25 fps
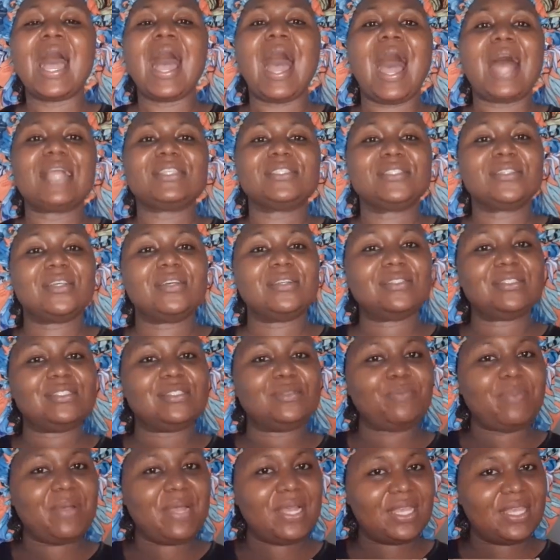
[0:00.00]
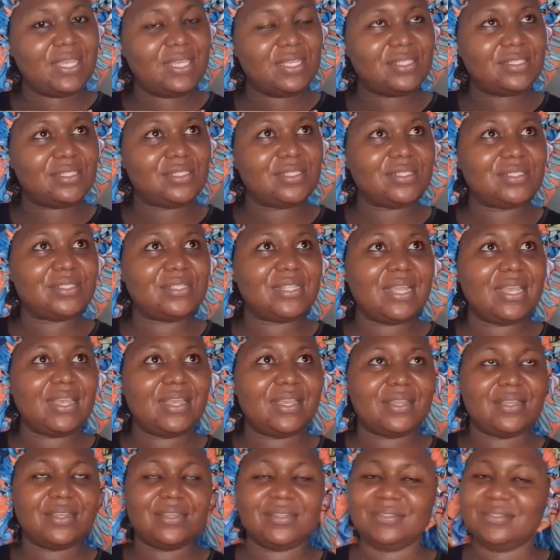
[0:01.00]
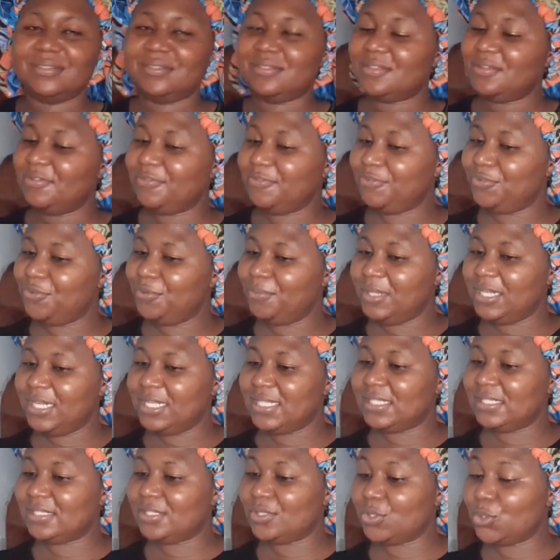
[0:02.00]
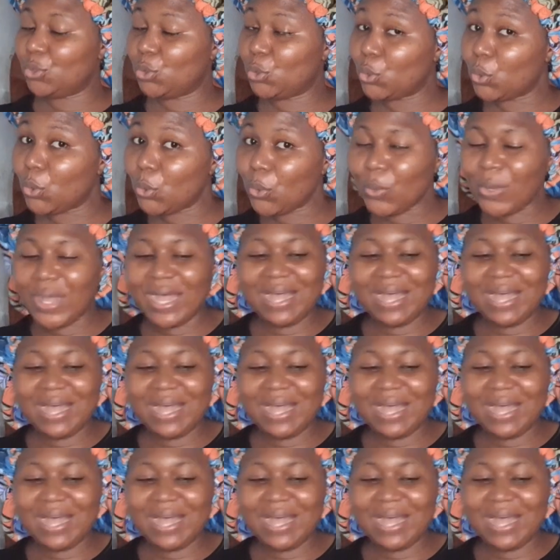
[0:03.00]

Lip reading: I just got this package just like some few minutes ago.